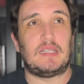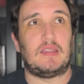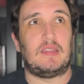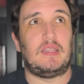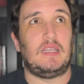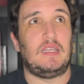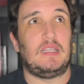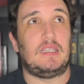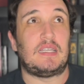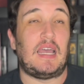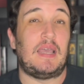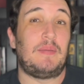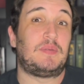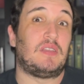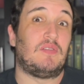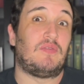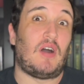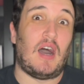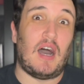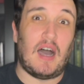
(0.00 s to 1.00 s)
the types
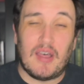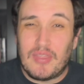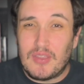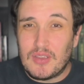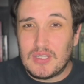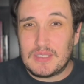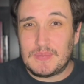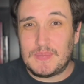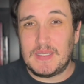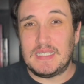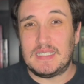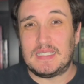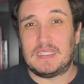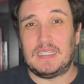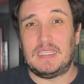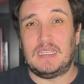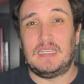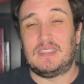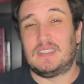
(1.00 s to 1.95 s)
of authors we see,